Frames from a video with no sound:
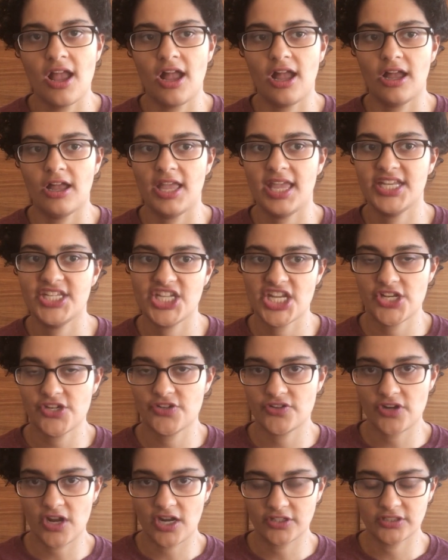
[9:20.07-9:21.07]
and
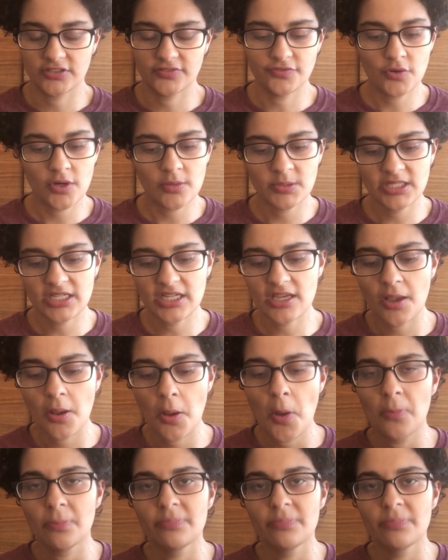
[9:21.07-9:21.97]
gender nonconformity.